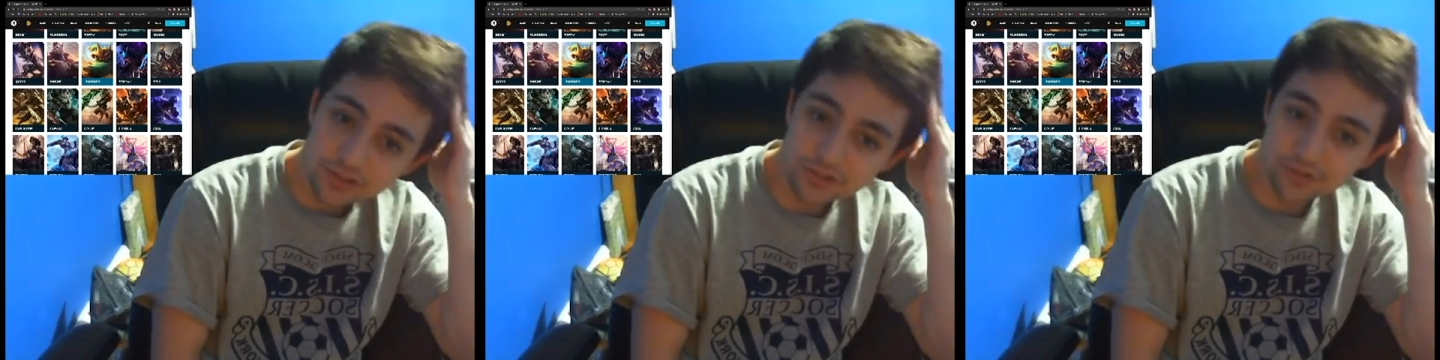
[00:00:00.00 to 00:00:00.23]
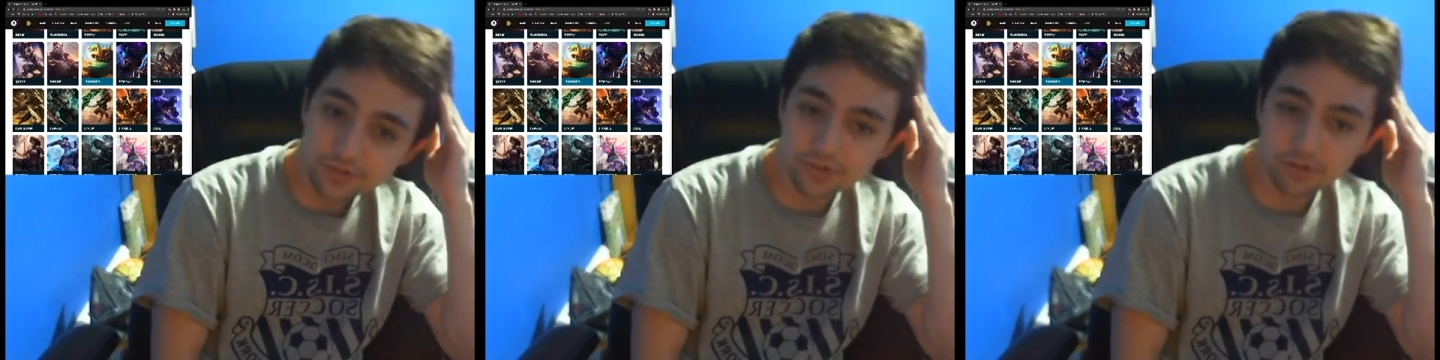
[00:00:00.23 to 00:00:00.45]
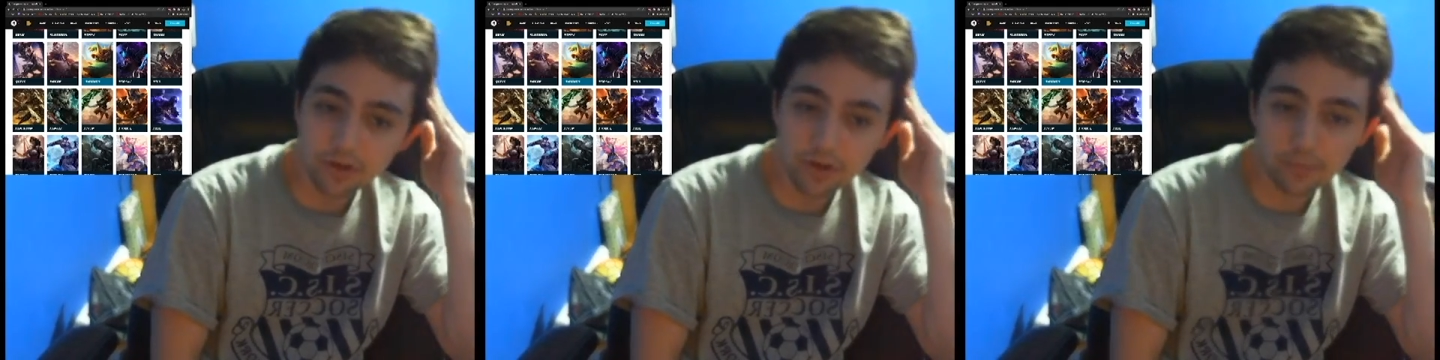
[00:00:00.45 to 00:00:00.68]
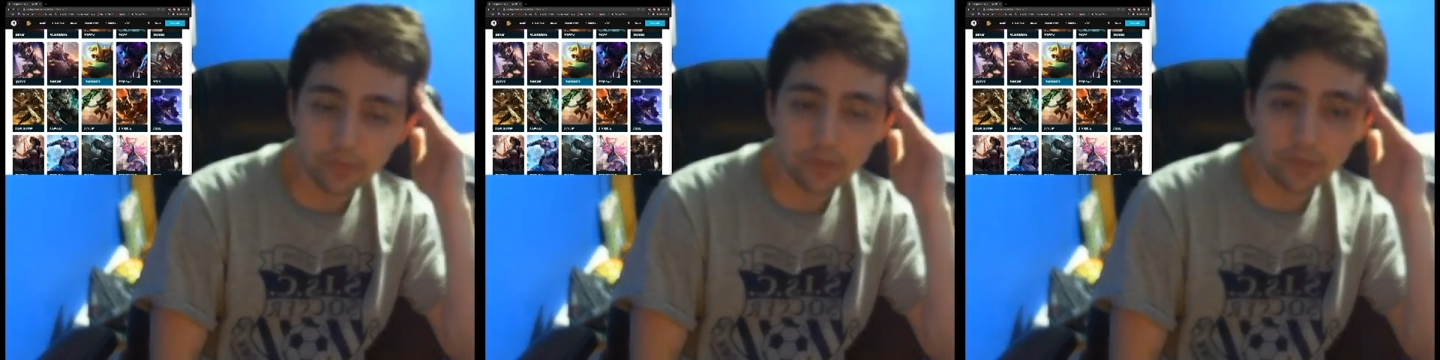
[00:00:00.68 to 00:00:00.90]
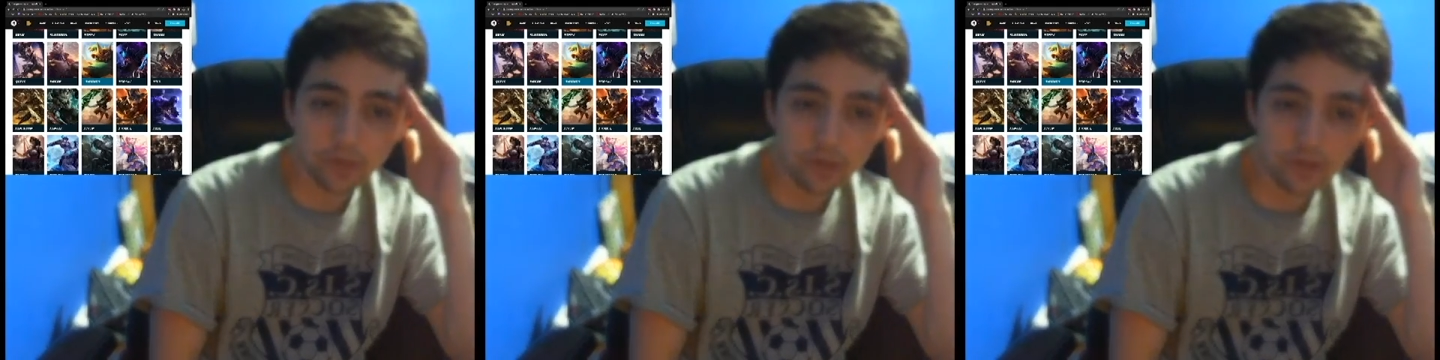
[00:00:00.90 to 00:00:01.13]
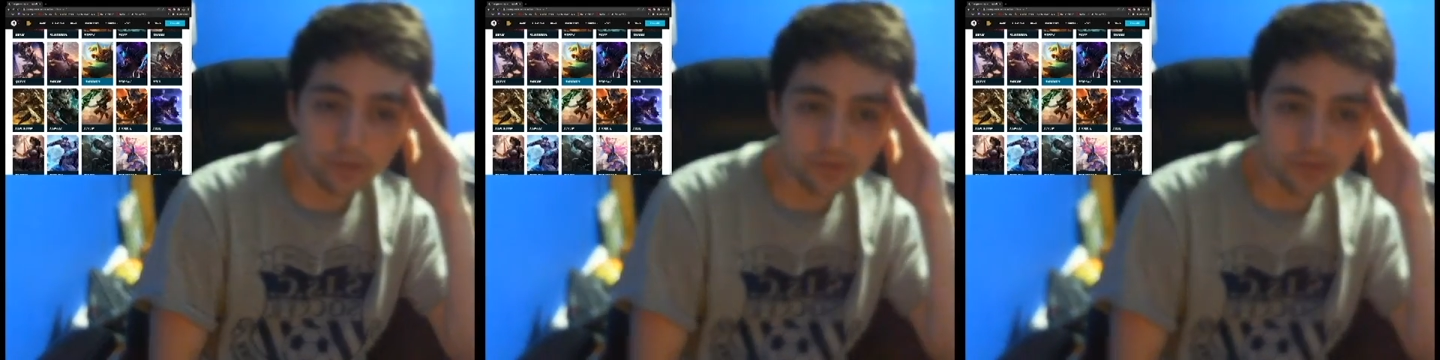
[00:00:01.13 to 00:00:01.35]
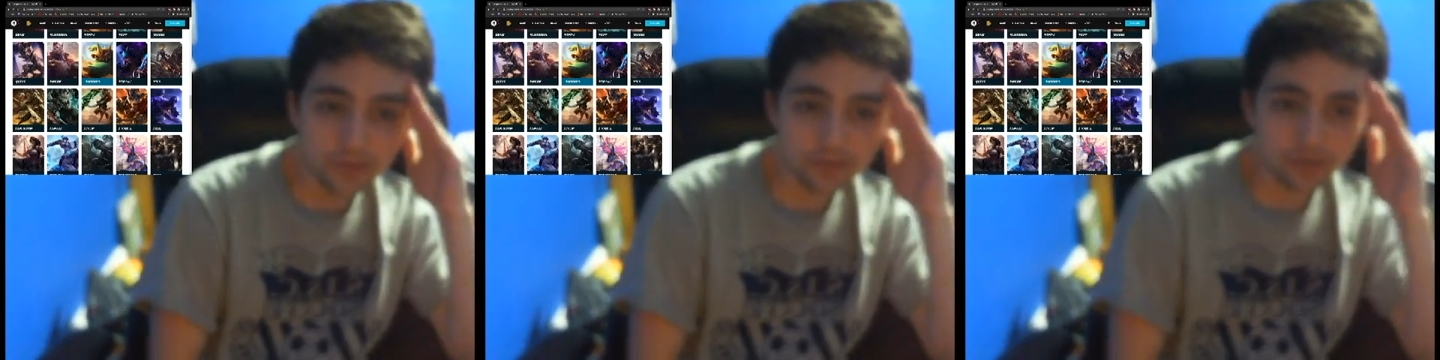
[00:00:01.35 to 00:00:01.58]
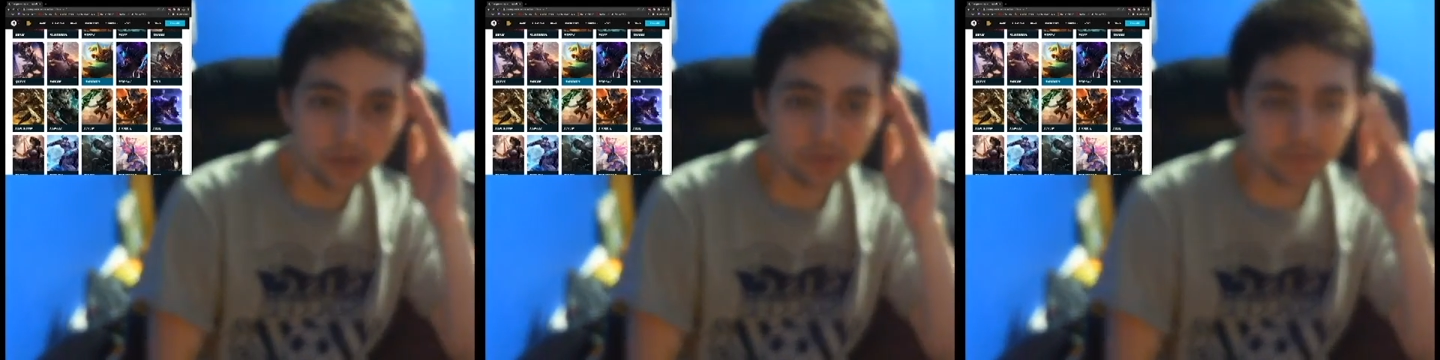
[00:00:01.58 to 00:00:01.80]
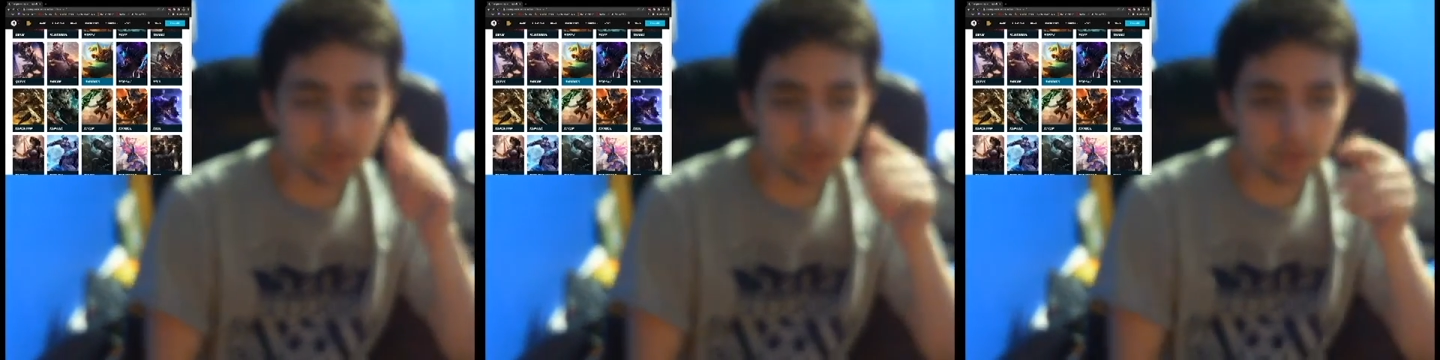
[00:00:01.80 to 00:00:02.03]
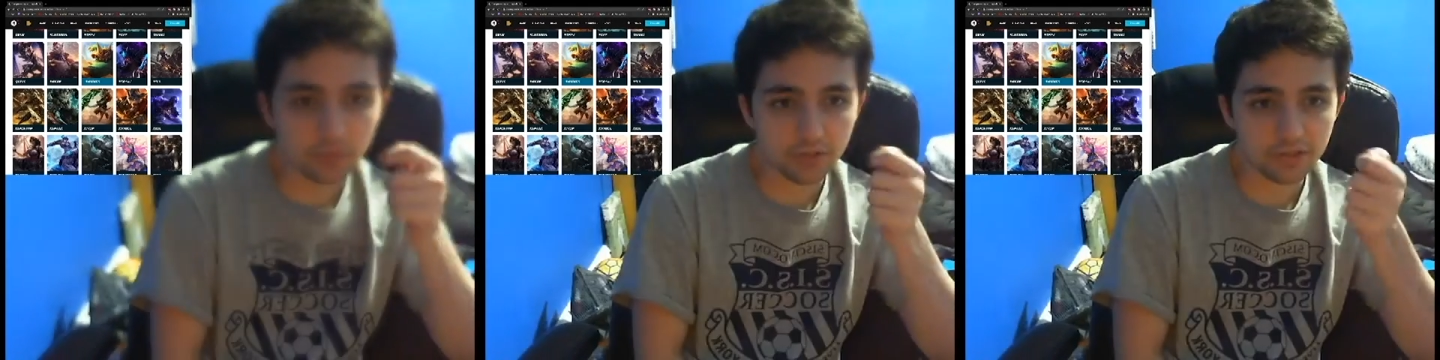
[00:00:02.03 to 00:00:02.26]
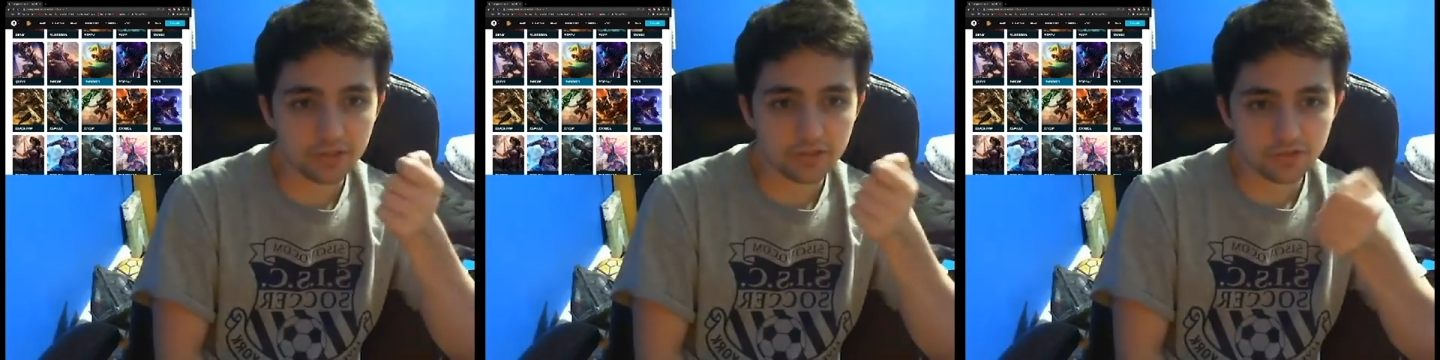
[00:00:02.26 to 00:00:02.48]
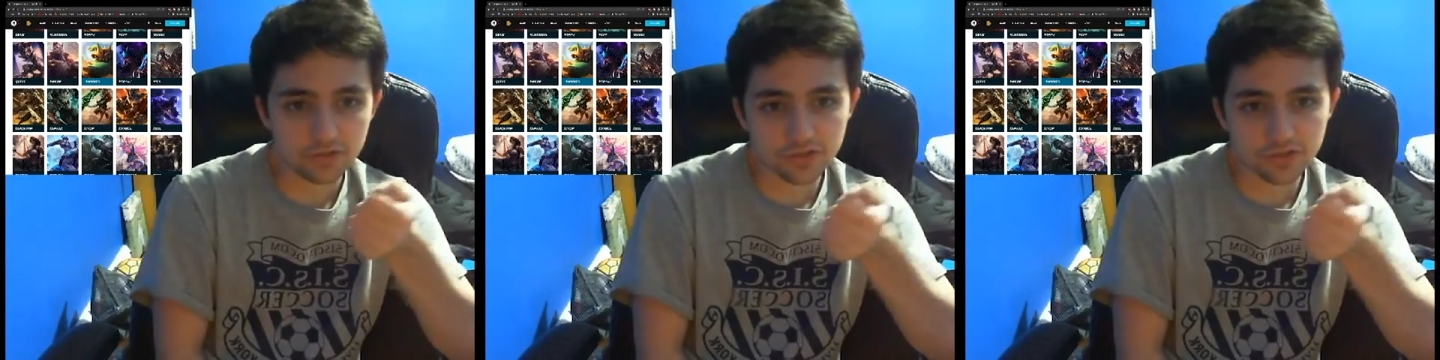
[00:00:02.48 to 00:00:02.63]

she steals their armor. Her Q is like Jarvan Q.